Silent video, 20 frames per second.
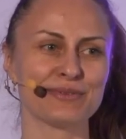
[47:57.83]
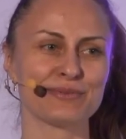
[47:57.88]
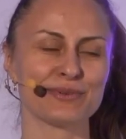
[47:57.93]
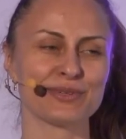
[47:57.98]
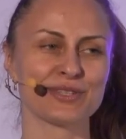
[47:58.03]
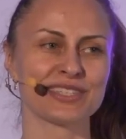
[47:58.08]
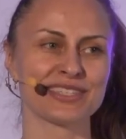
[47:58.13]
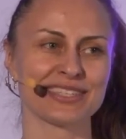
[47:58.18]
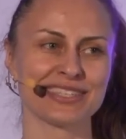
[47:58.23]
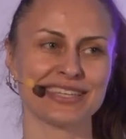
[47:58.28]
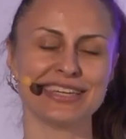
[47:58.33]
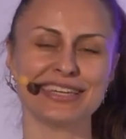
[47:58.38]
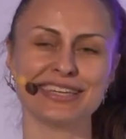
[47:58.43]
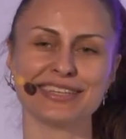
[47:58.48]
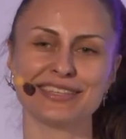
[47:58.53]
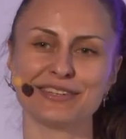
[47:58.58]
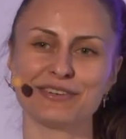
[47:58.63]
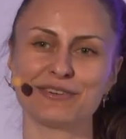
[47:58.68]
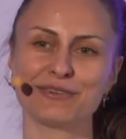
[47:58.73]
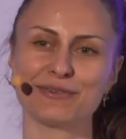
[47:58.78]
was
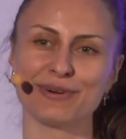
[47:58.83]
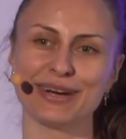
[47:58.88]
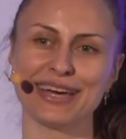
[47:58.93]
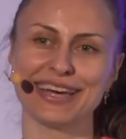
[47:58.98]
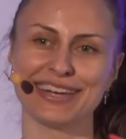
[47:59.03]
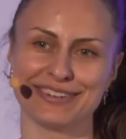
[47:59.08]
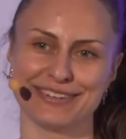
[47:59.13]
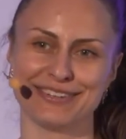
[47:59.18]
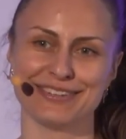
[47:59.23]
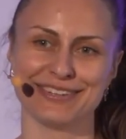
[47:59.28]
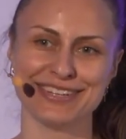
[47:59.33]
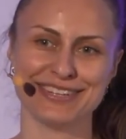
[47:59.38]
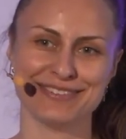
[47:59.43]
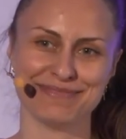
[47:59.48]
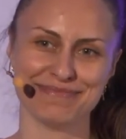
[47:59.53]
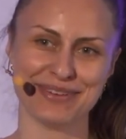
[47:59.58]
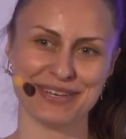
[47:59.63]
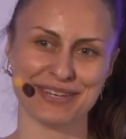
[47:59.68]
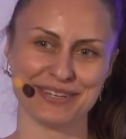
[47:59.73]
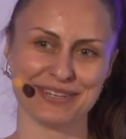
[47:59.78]
seeing the Gradle
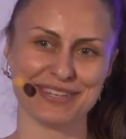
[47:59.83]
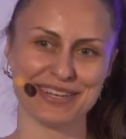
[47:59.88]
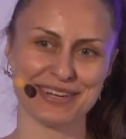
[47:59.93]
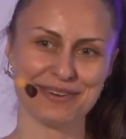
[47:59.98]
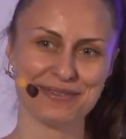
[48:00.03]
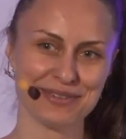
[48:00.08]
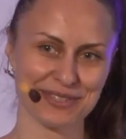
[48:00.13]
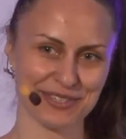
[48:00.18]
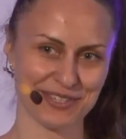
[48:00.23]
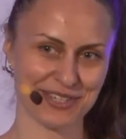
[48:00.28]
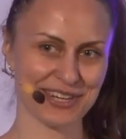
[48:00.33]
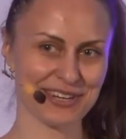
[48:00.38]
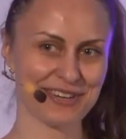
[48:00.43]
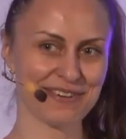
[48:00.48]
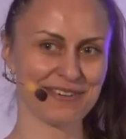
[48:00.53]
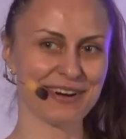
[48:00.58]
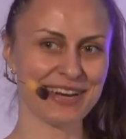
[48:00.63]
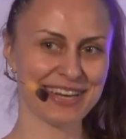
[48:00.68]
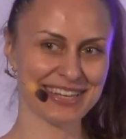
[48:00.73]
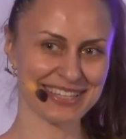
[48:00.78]
build and was
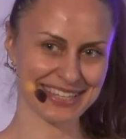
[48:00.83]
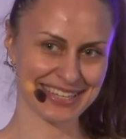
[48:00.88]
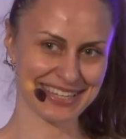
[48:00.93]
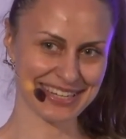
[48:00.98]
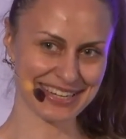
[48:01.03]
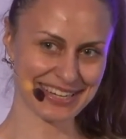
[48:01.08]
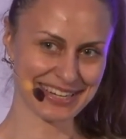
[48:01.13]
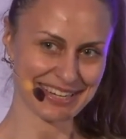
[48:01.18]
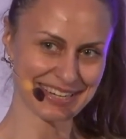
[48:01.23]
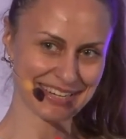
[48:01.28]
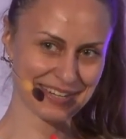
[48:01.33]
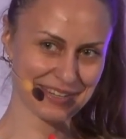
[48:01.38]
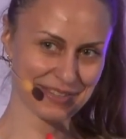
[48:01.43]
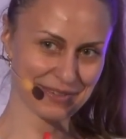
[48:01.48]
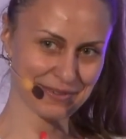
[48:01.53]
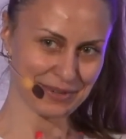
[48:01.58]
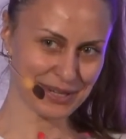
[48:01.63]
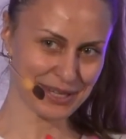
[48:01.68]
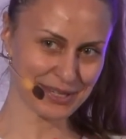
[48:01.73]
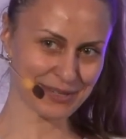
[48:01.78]
generating
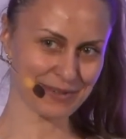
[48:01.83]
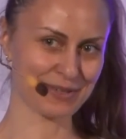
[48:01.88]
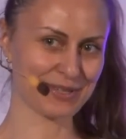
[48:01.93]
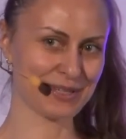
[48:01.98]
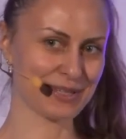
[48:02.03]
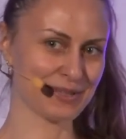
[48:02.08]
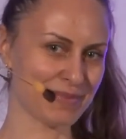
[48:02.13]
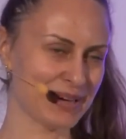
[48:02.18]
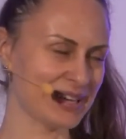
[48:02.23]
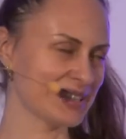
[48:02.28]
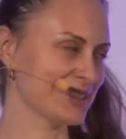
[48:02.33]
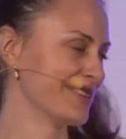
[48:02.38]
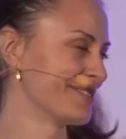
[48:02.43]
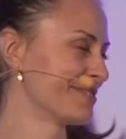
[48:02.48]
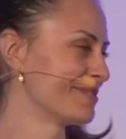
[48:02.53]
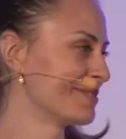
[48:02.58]
the resources based on